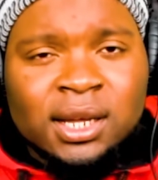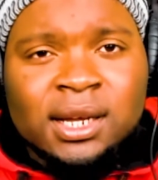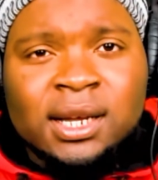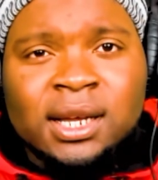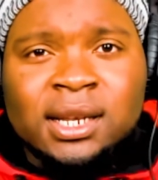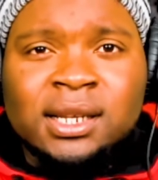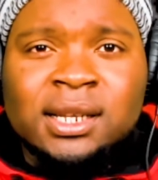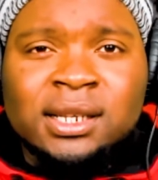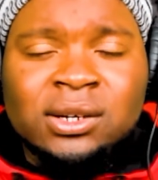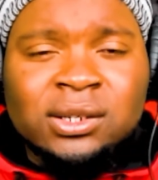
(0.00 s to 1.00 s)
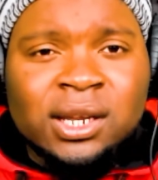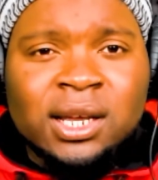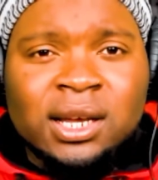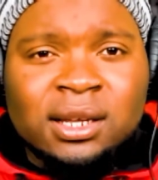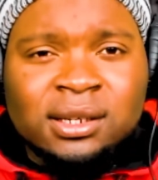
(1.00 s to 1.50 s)
And then the other
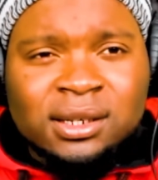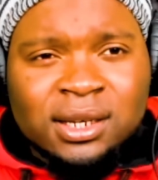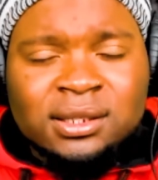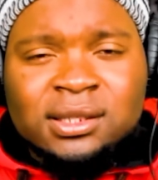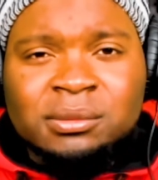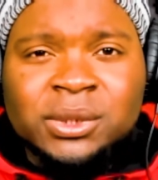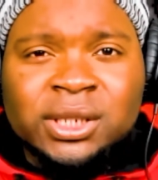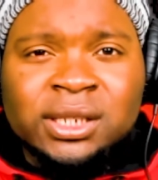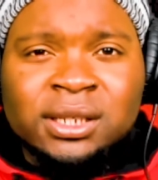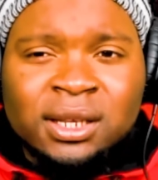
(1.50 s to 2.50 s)
guy kind of similar.